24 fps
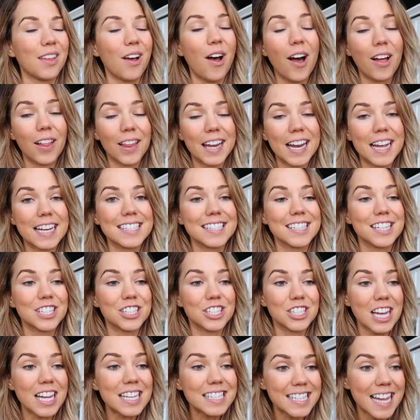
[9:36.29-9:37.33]
The holidays
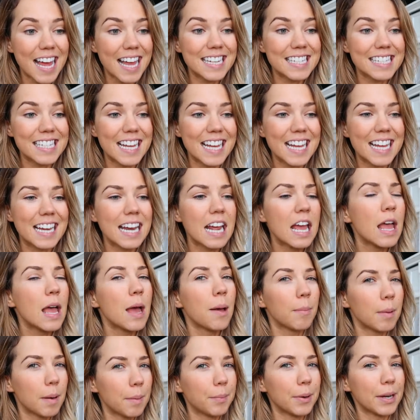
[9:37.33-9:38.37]
just ended,
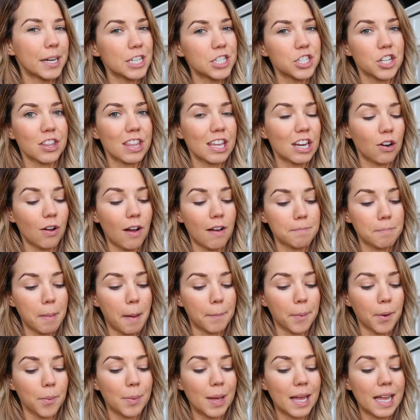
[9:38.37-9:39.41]
but I'm pretty sure they don't have
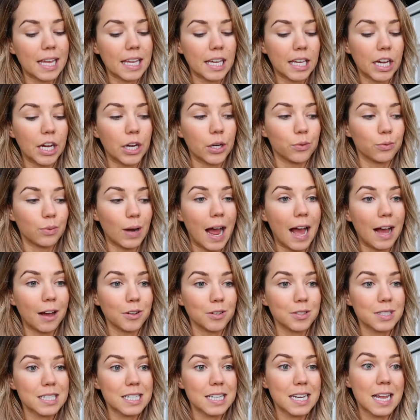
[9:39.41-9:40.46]
peppermint year
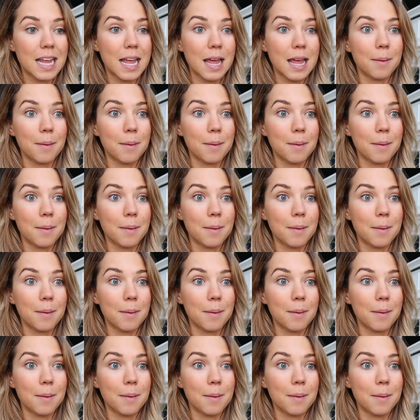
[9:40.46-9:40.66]
round.